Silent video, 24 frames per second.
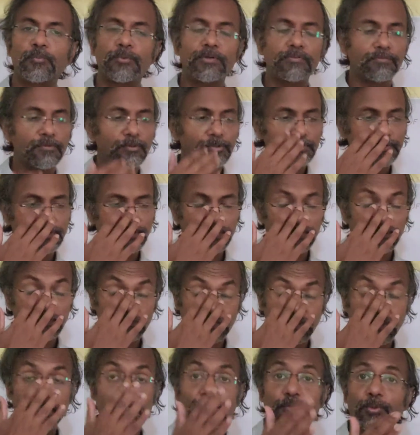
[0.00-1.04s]
We've looked
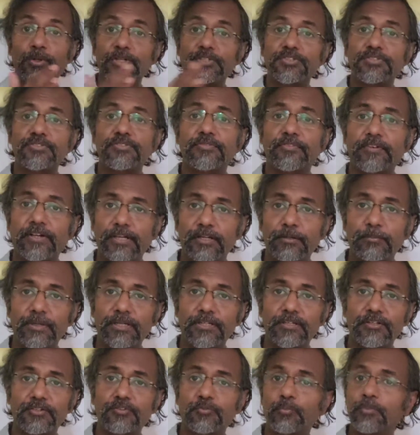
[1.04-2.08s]
at the equations of
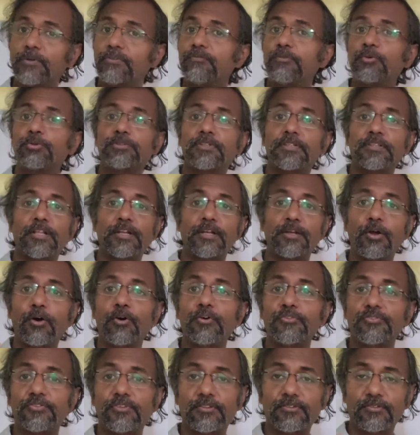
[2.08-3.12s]
kinematics. We've looked at the
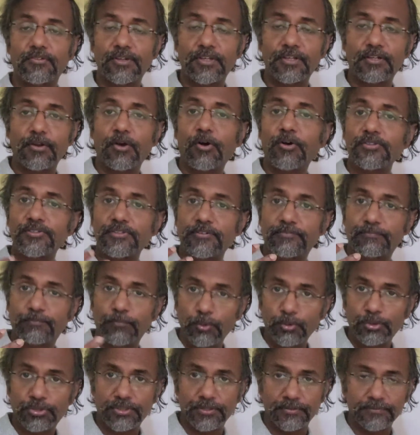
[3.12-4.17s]
laws, the three laws of
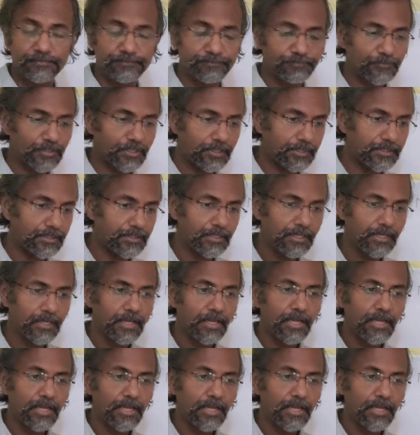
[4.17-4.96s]
motion, right?